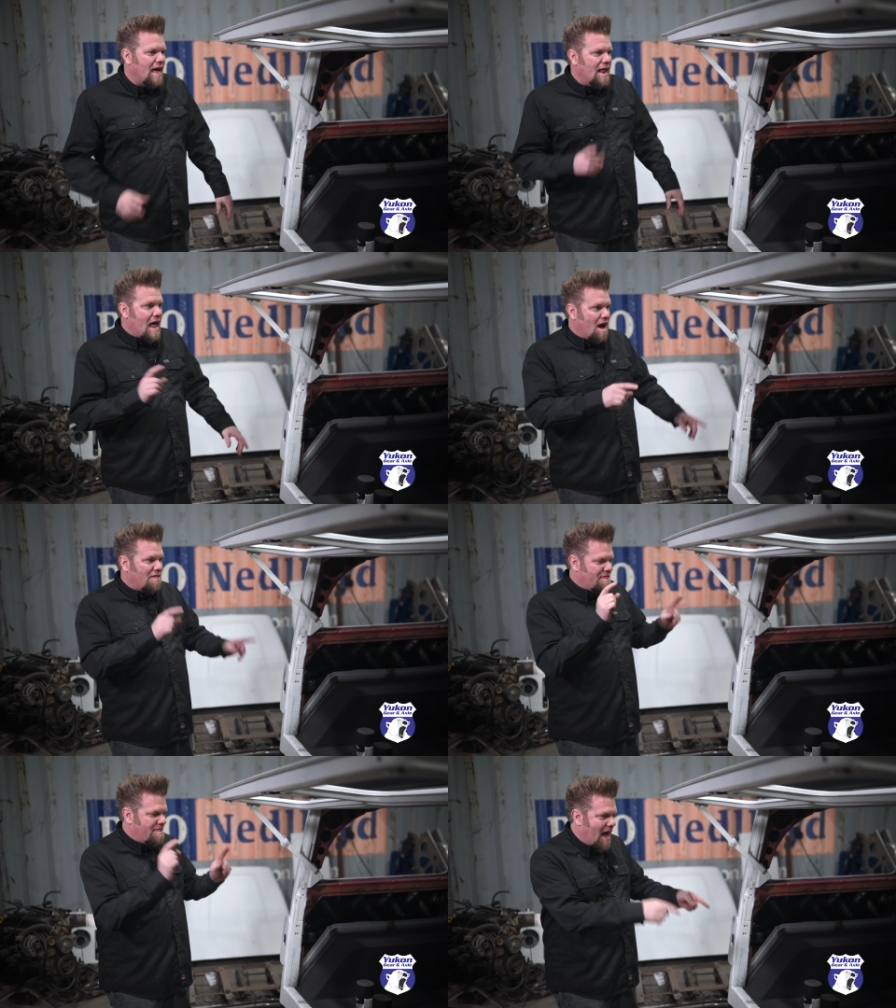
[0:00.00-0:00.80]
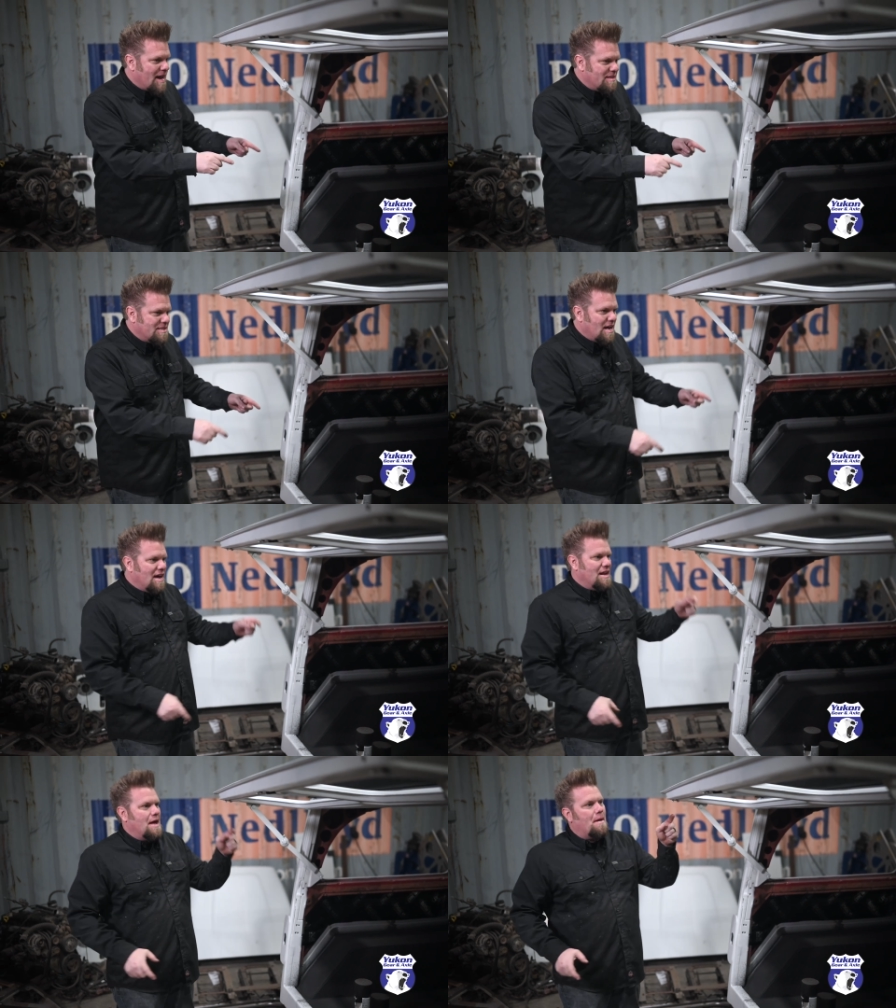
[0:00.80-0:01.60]
And now that that is
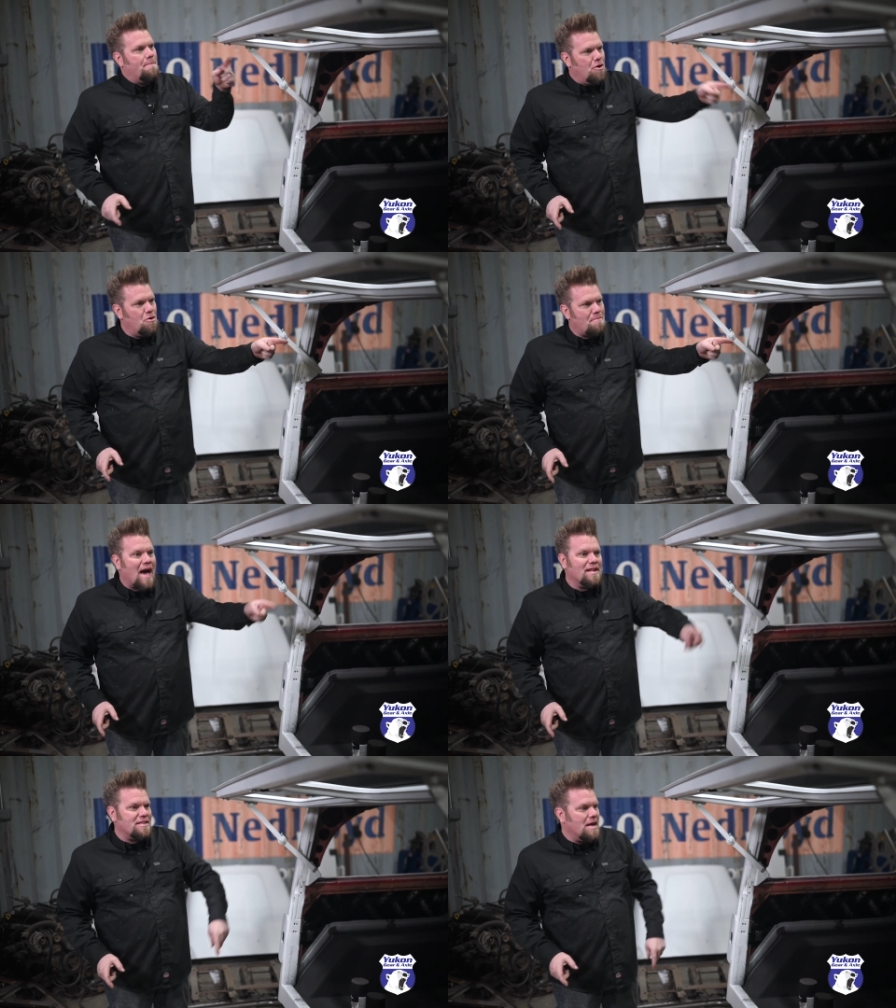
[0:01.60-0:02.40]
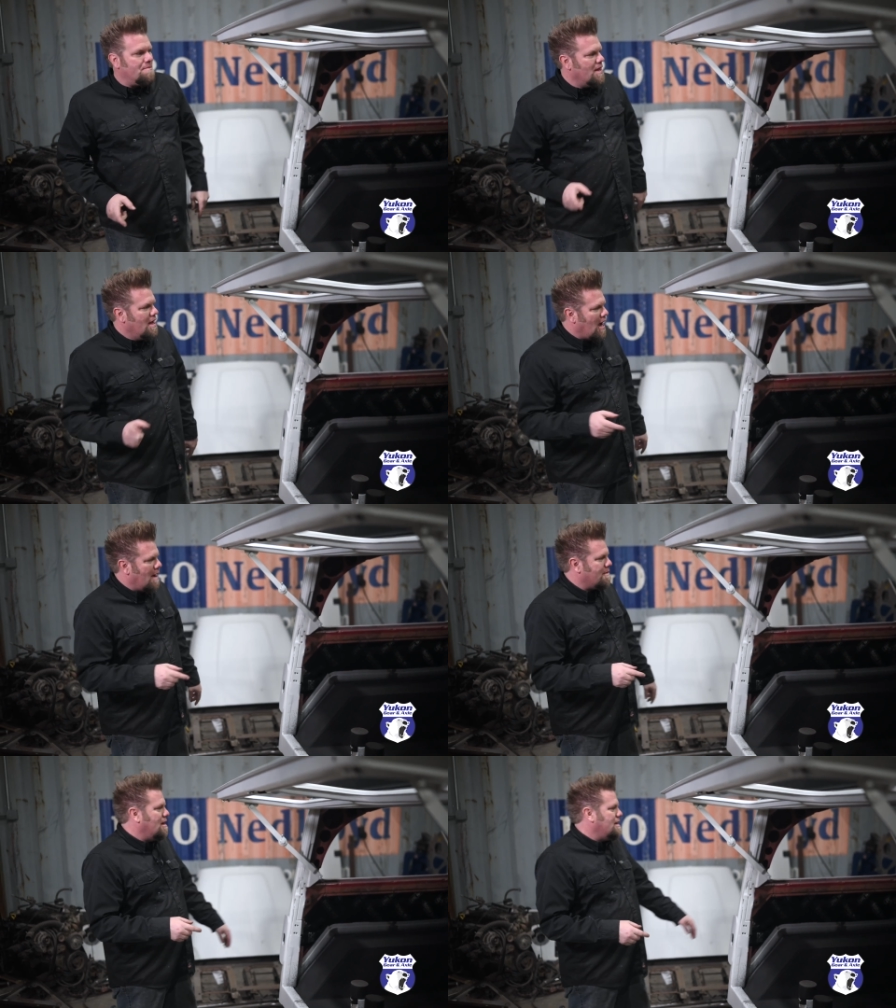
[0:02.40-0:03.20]
done and my boom mat is in,
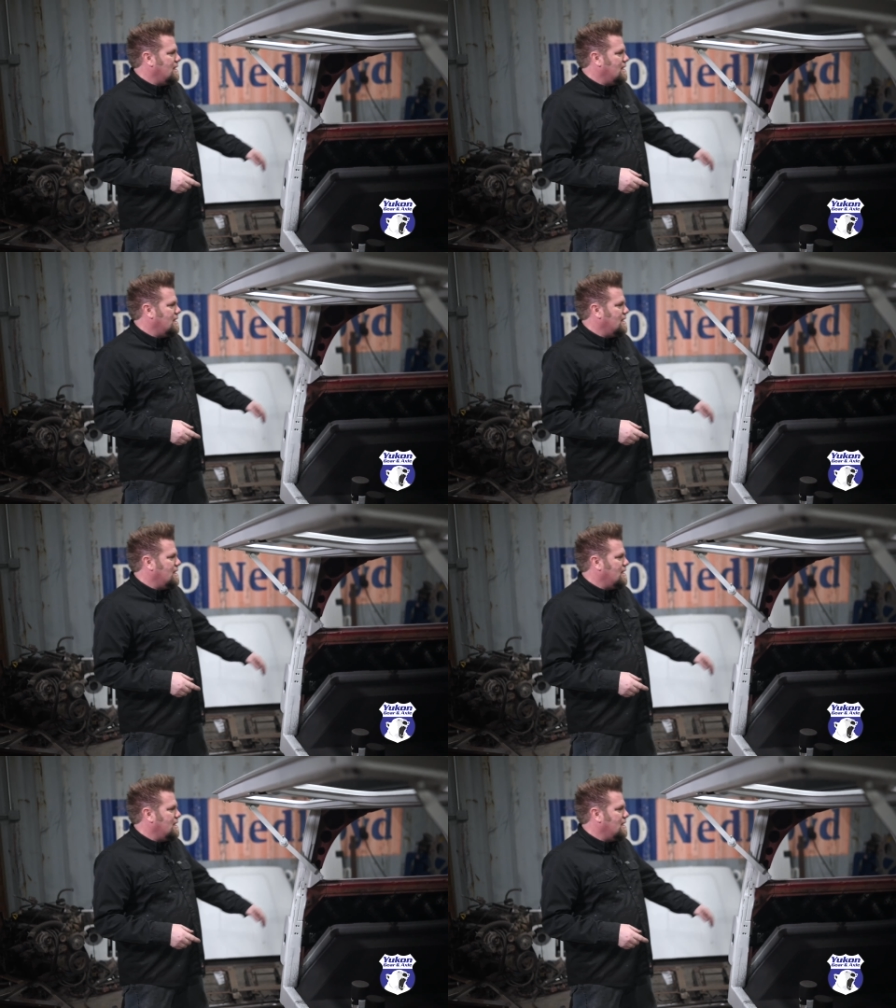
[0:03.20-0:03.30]
I'm gonna